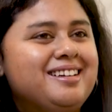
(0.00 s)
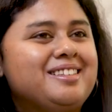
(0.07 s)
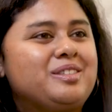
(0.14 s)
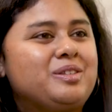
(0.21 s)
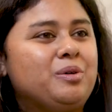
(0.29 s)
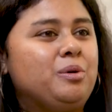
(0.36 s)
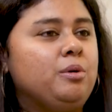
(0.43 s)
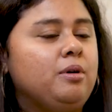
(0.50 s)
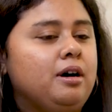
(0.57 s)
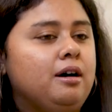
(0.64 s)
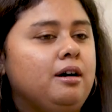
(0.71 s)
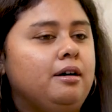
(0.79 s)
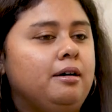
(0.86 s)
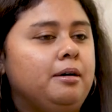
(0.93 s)
So
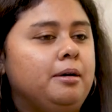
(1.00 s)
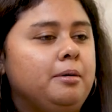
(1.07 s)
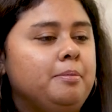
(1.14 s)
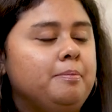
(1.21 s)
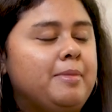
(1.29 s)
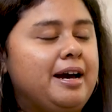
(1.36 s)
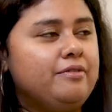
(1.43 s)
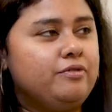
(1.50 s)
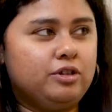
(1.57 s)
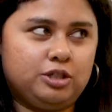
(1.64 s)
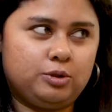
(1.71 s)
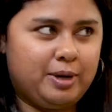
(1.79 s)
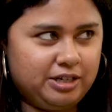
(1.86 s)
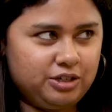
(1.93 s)
my
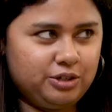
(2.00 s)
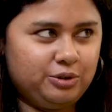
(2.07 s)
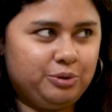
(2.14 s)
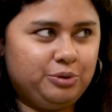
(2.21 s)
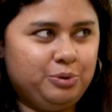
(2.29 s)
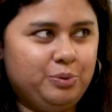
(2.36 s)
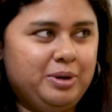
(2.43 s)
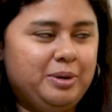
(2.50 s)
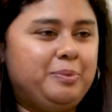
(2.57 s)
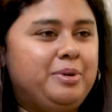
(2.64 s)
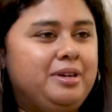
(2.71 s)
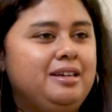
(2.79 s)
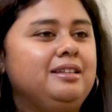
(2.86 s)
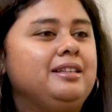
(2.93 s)
first question to you will
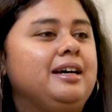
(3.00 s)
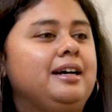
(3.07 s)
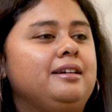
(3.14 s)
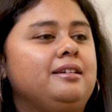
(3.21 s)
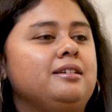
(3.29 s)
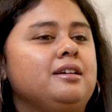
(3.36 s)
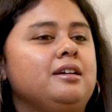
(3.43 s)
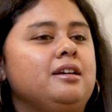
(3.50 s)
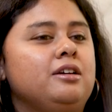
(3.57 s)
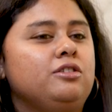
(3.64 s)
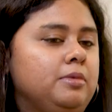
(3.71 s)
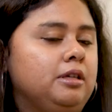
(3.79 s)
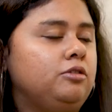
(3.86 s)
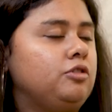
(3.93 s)
be that
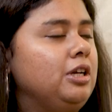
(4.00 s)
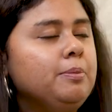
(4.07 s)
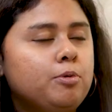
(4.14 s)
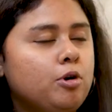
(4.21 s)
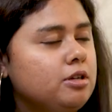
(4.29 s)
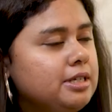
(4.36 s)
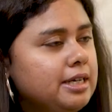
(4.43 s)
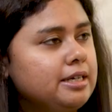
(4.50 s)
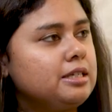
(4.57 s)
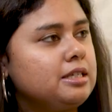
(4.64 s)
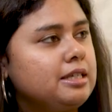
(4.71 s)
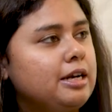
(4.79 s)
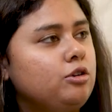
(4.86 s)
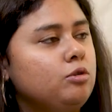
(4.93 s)
three
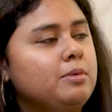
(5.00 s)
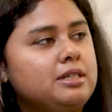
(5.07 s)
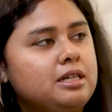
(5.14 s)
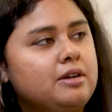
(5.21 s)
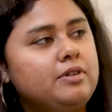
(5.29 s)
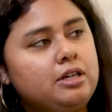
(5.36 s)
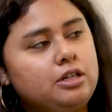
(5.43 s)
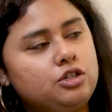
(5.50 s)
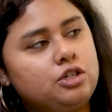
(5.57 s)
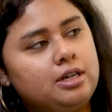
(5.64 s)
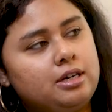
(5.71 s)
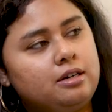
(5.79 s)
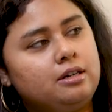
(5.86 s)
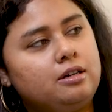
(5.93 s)
projects that you must have
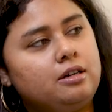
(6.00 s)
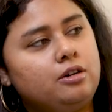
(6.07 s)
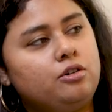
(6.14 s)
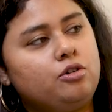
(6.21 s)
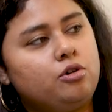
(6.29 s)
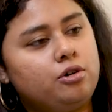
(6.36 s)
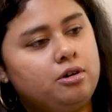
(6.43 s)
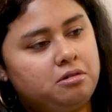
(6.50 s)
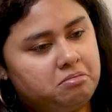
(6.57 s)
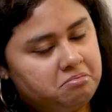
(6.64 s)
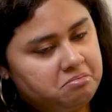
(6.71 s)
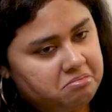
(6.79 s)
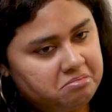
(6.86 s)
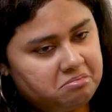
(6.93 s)
initiated in your
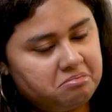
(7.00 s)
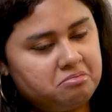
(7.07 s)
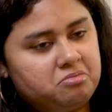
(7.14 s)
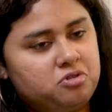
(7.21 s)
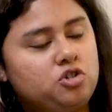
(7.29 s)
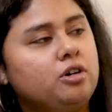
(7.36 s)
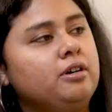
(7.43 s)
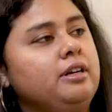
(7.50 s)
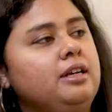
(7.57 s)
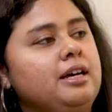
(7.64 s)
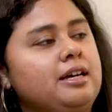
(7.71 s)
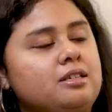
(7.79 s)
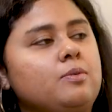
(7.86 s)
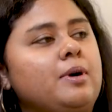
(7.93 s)

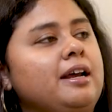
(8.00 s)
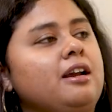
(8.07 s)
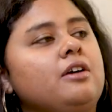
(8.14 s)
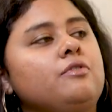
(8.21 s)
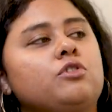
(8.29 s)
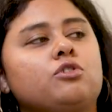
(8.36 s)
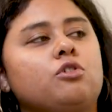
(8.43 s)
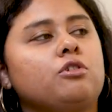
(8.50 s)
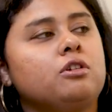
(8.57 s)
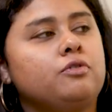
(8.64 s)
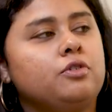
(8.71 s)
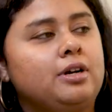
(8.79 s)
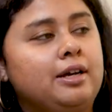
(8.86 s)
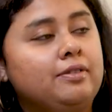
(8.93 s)
journey as a wildlife
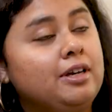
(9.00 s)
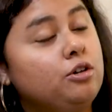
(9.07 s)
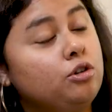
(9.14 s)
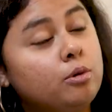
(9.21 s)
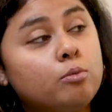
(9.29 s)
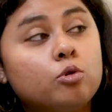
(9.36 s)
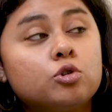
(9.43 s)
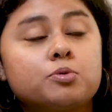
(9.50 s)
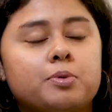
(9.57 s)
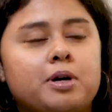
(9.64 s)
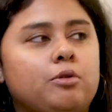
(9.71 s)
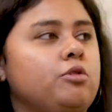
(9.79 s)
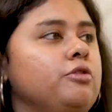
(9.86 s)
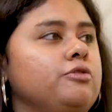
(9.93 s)
photographer and that you're most
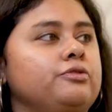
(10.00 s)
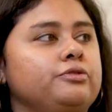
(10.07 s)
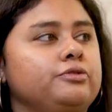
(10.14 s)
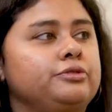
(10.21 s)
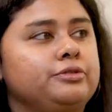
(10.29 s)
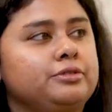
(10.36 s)
proud of.